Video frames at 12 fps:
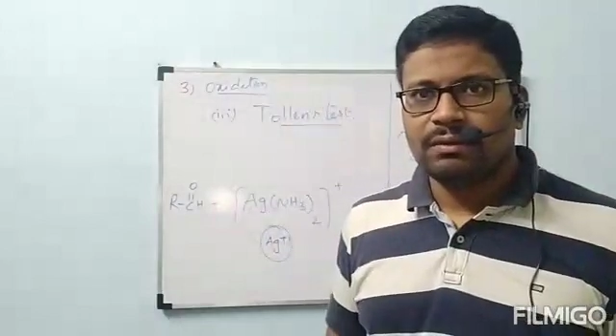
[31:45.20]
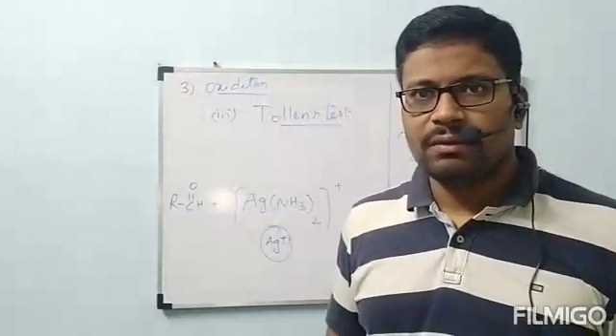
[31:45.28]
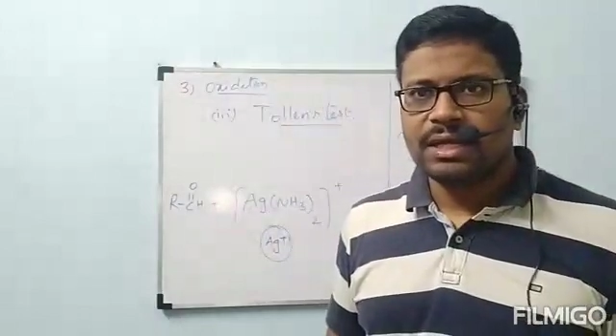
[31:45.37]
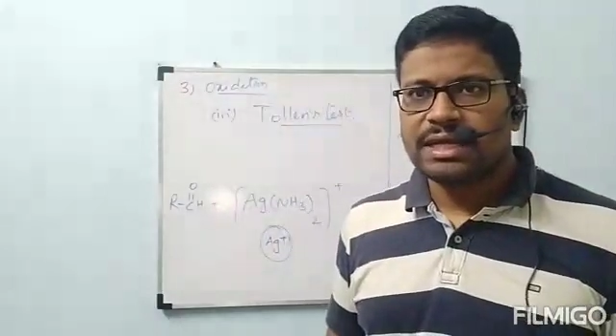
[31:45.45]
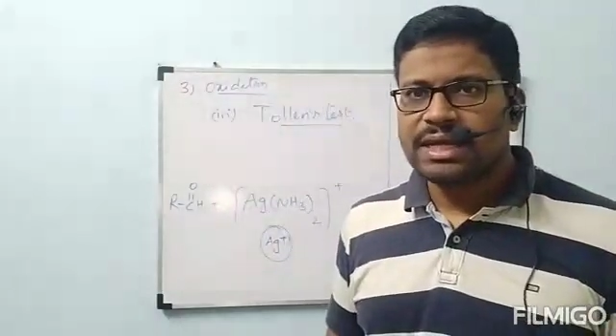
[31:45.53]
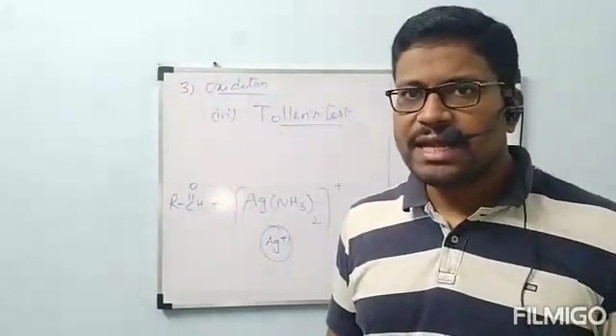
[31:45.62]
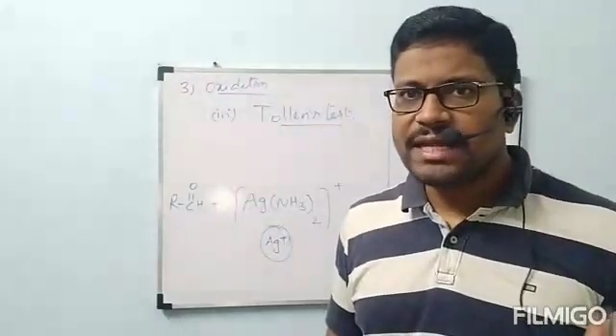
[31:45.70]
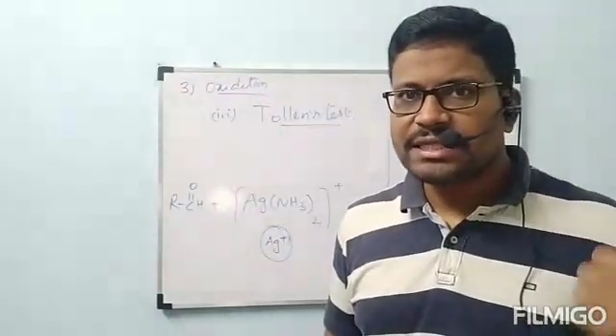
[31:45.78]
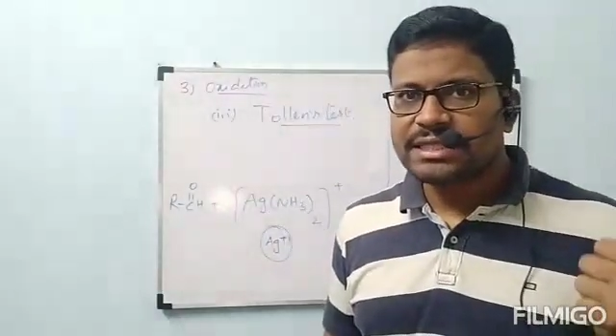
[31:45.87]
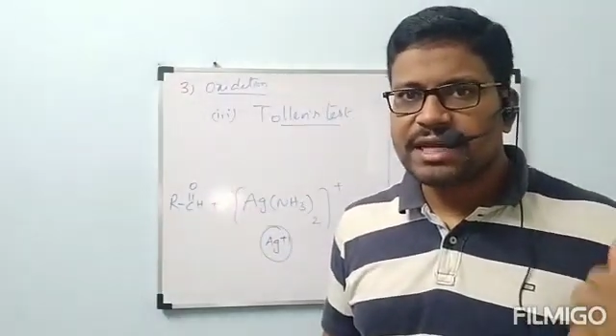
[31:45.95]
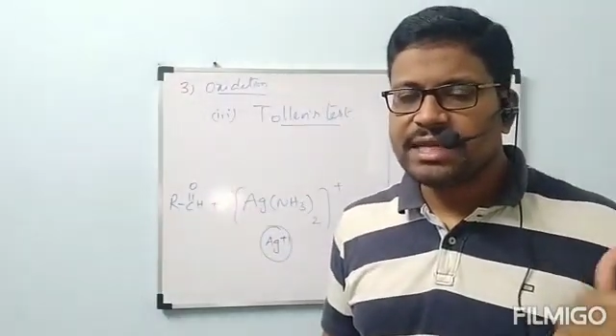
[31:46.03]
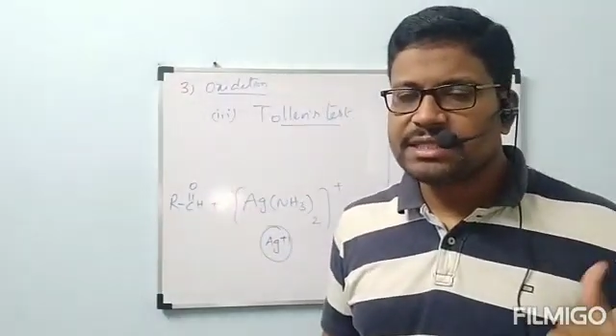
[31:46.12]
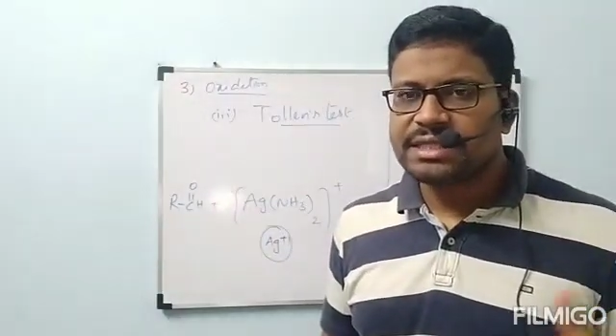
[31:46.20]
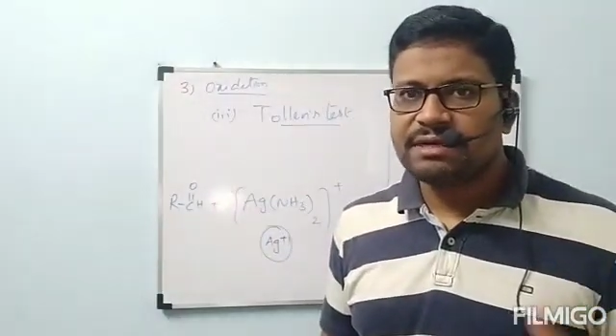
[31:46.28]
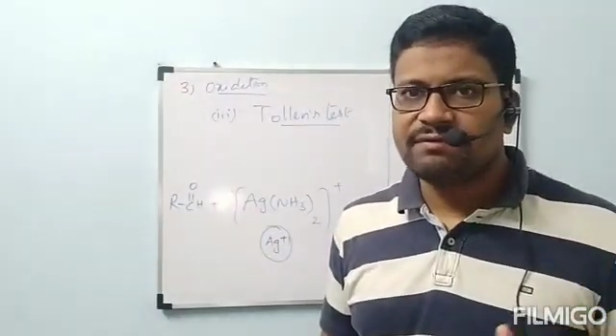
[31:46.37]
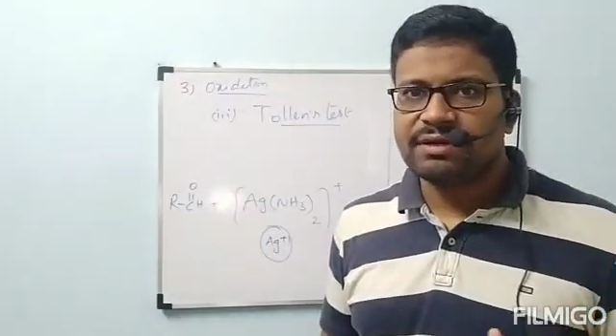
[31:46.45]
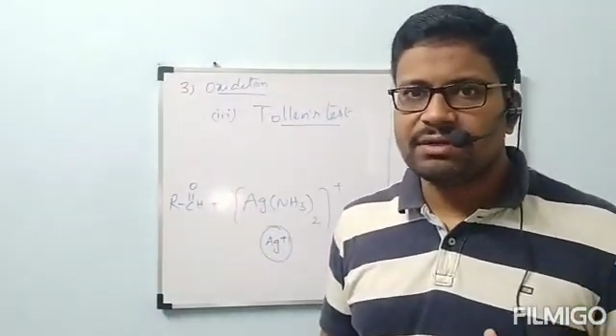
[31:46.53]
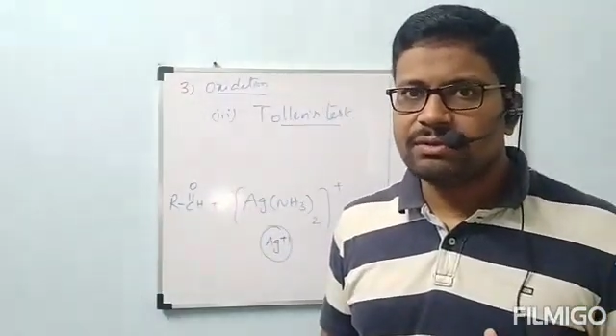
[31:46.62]
Okay, like yesterday I sent
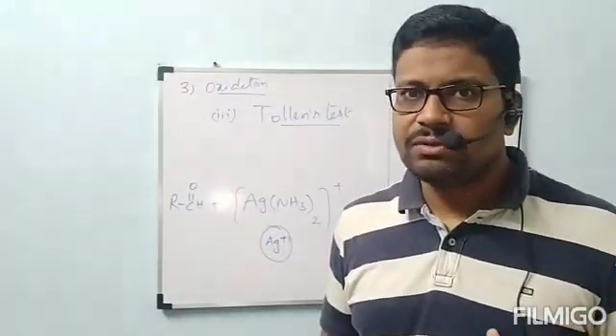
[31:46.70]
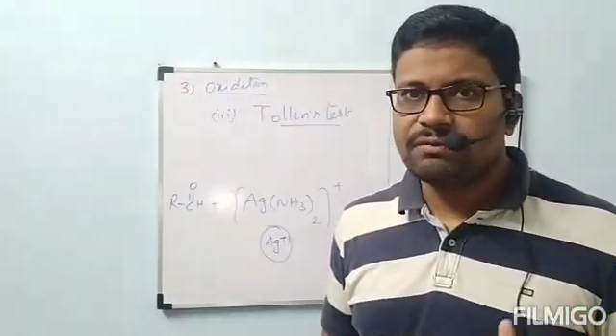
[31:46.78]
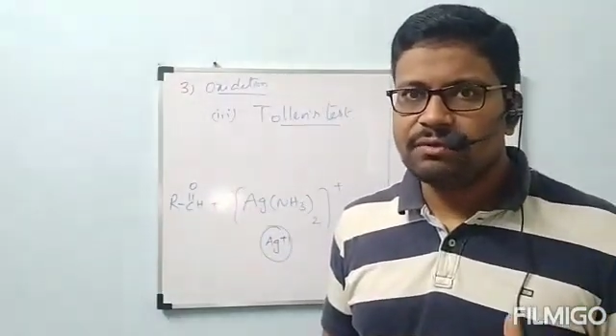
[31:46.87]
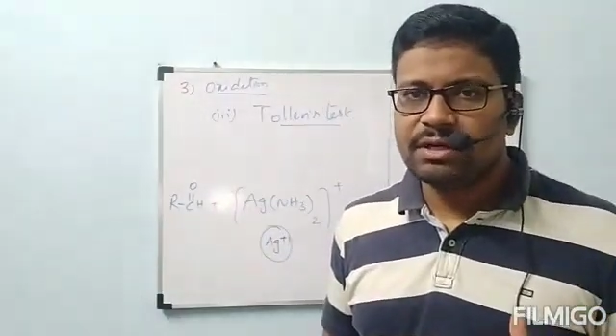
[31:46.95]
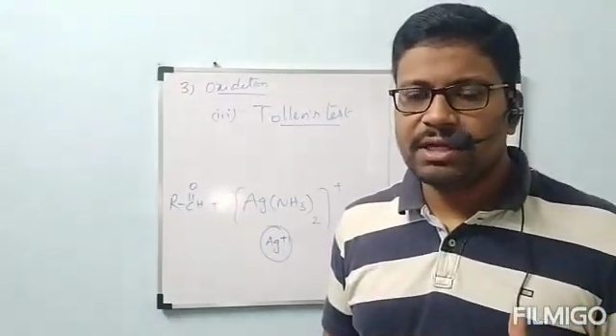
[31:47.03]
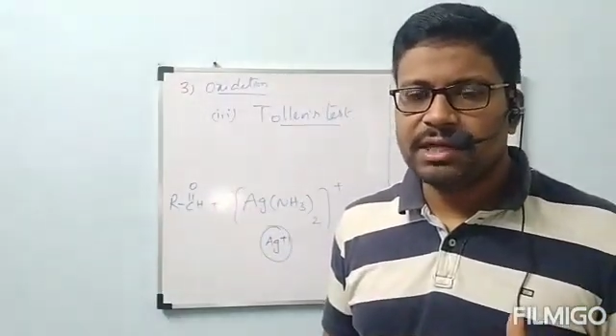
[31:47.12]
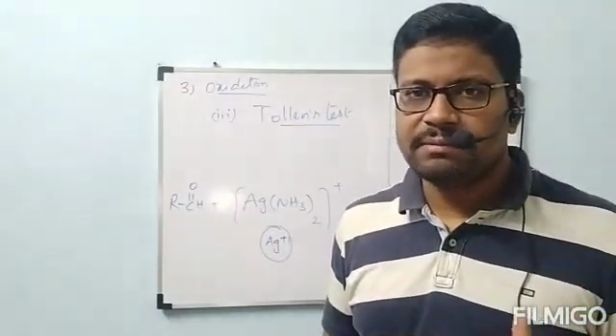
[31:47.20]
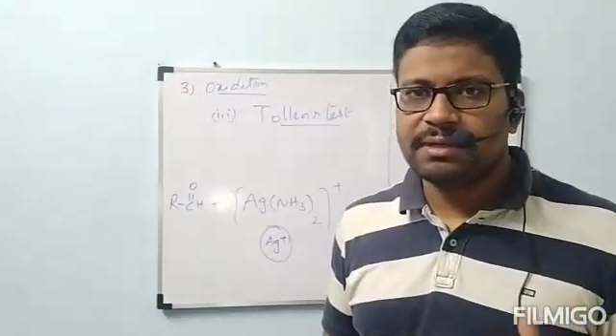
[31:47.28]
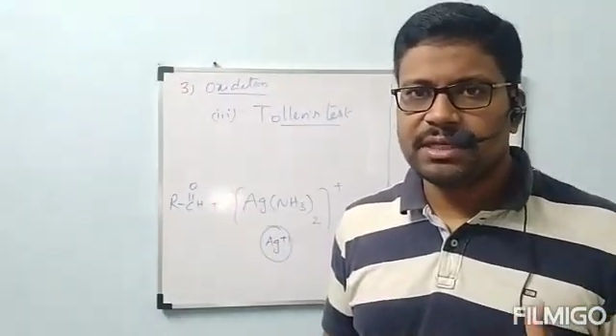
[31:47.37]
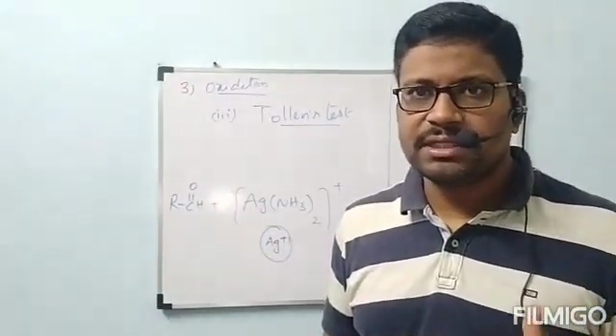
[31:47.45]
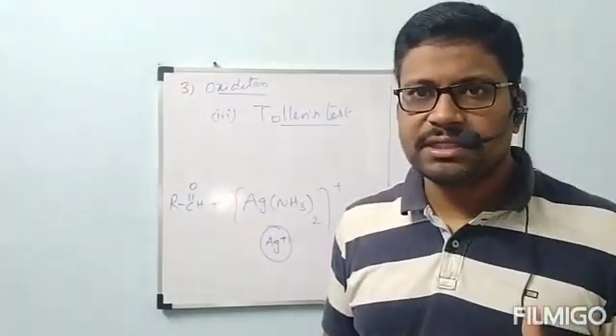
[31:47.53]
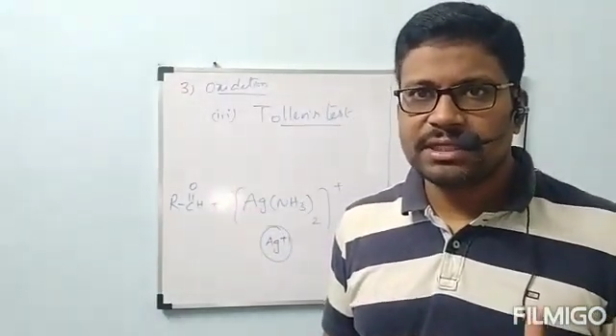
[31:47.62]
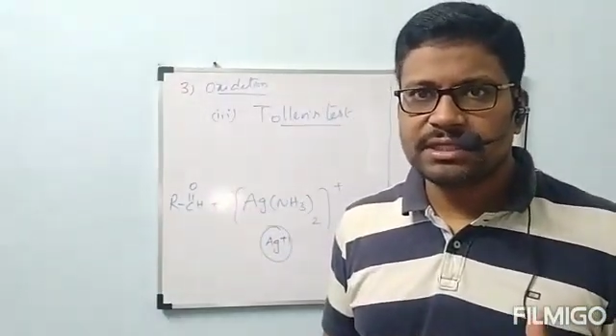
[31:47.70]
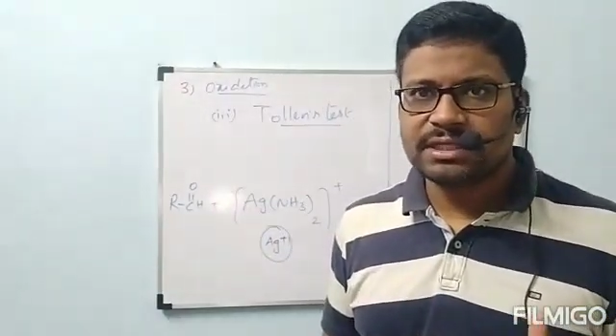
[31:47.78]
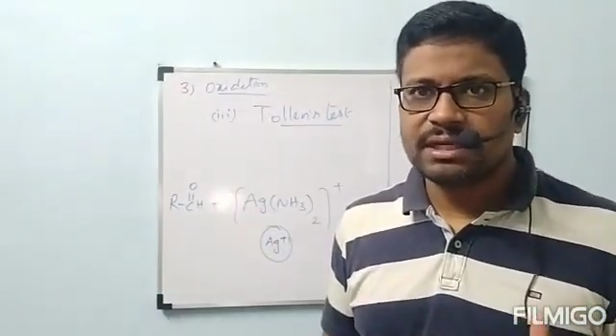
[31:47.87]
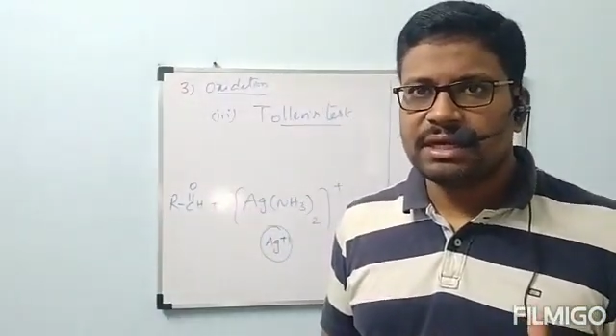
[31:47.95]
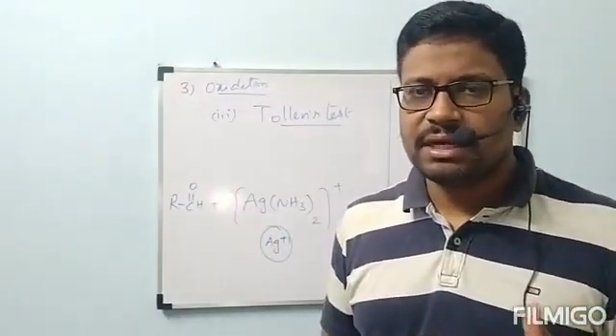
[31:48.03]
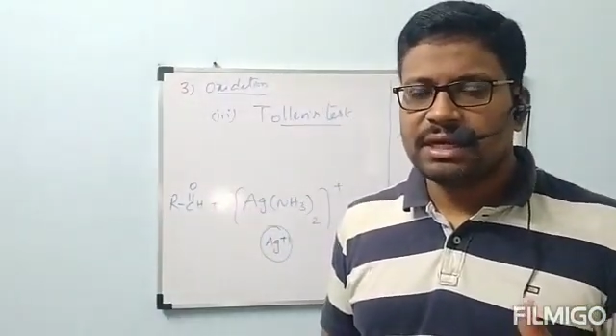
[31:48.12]
for your 2,4-DNPH test.
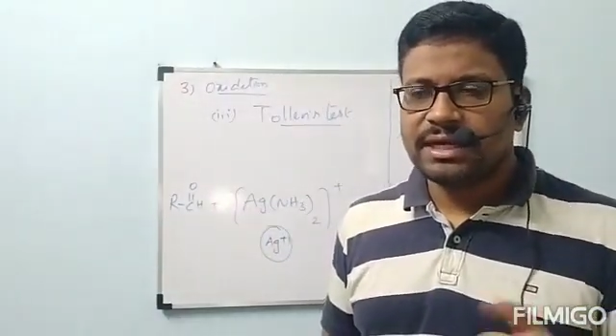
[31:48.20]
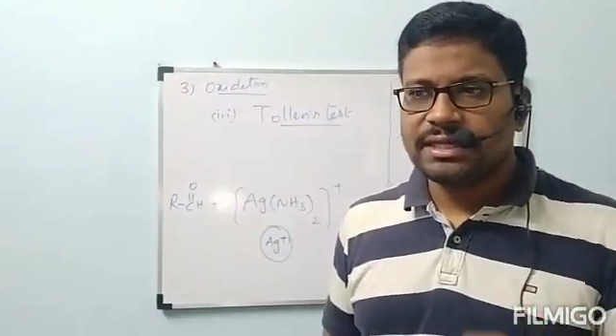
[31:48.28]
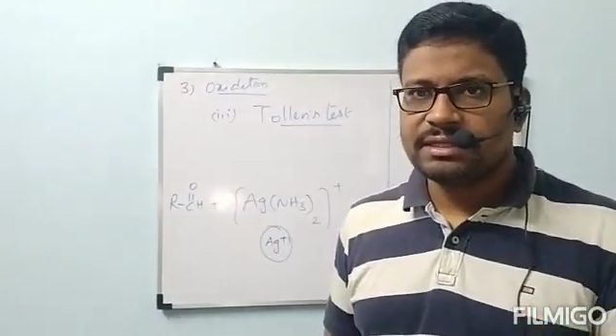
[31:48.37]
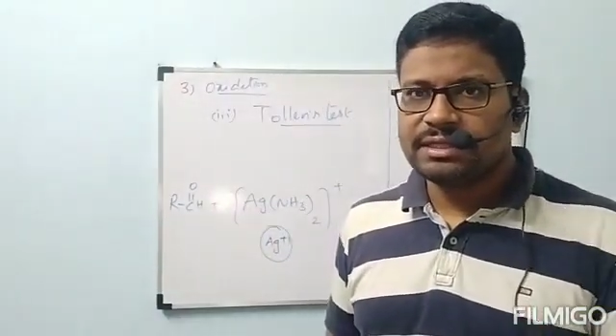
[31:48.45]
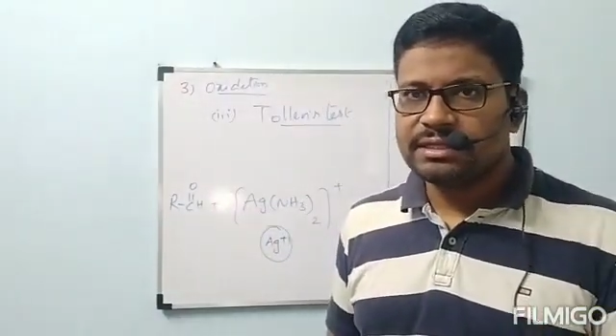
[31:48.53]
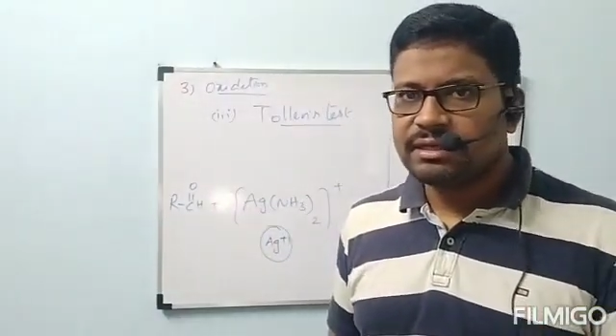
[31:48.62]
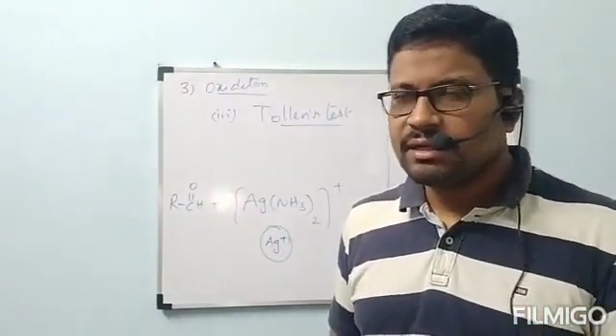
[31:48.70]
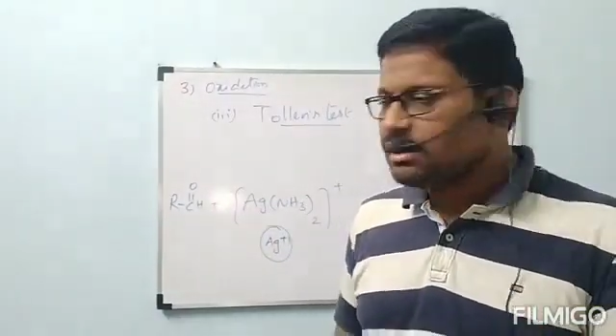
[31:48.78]
Like that.